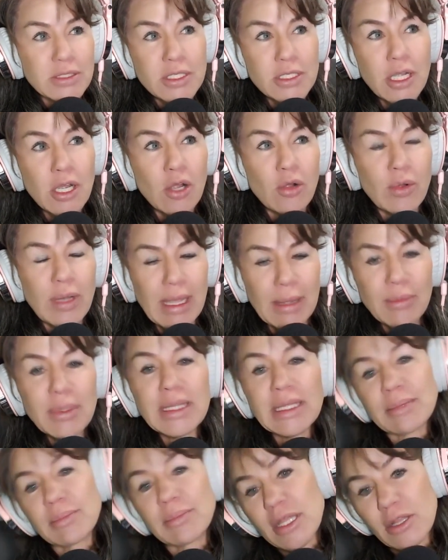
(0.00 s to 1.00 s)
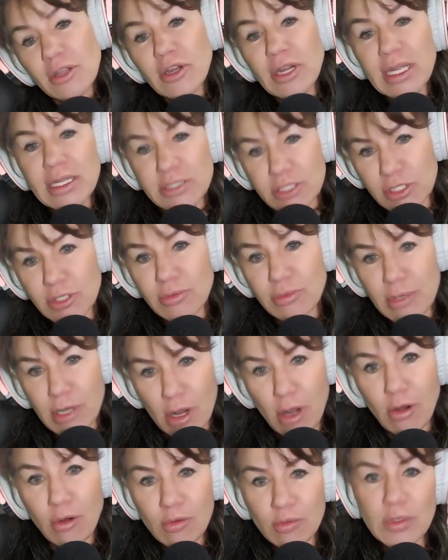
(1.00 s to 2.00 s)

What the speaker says: so Emily Miller, as you know,